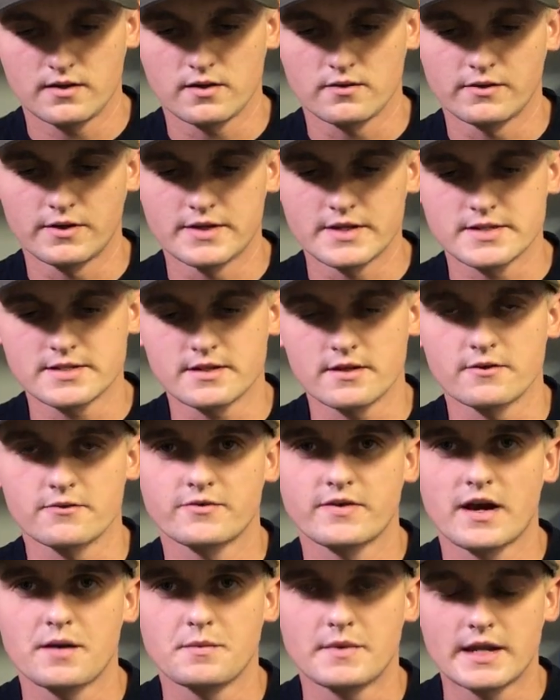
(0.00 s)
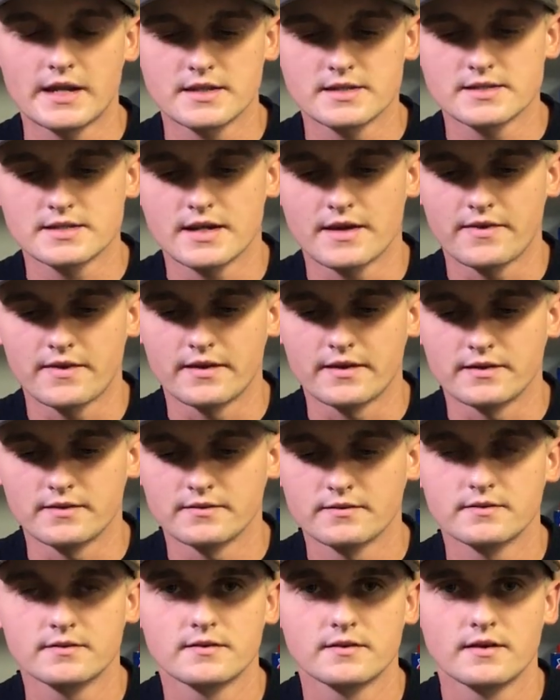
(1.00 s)
I'll run this another 5 minutes and
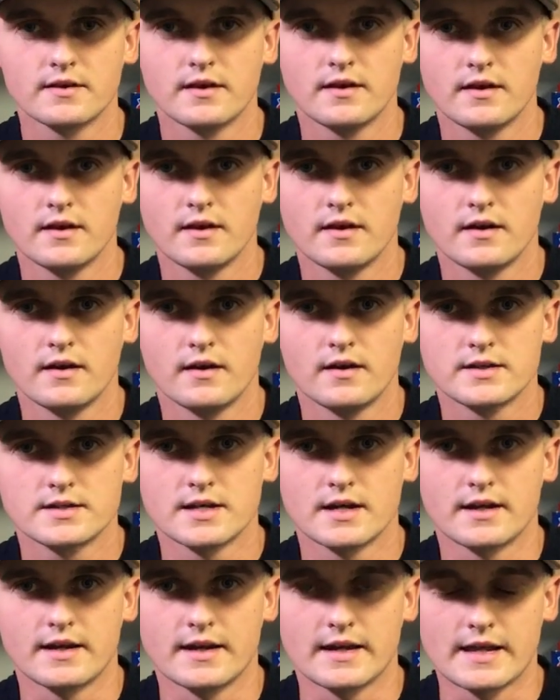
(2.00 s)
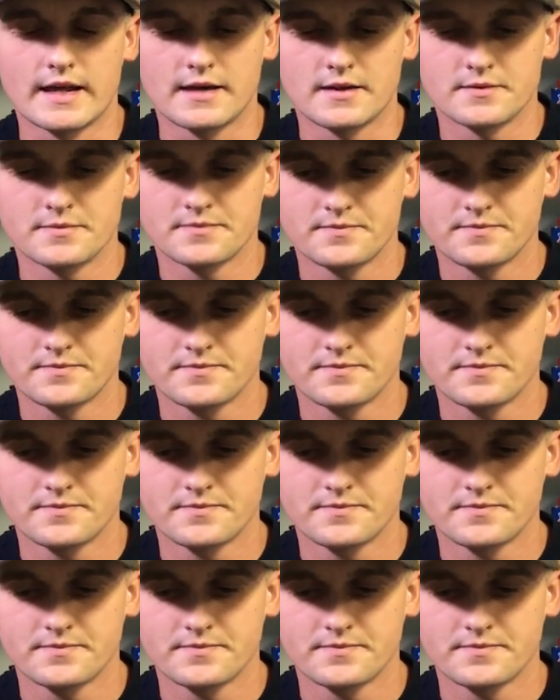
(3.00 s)
then tighten it again.